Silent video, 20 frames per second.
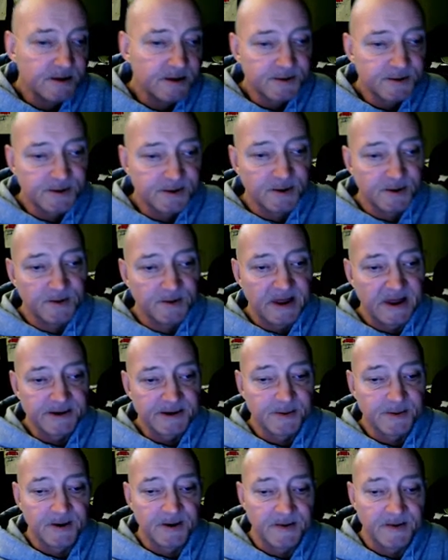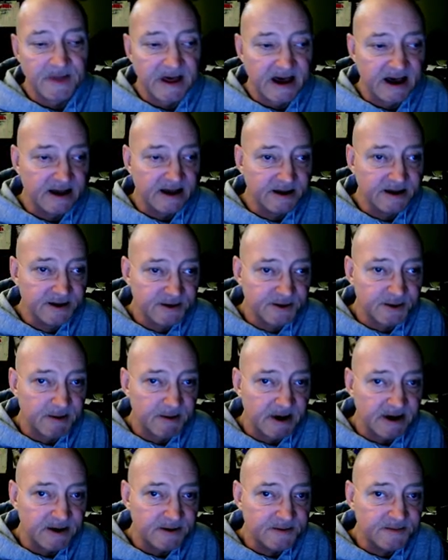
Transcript: So that's what that is about.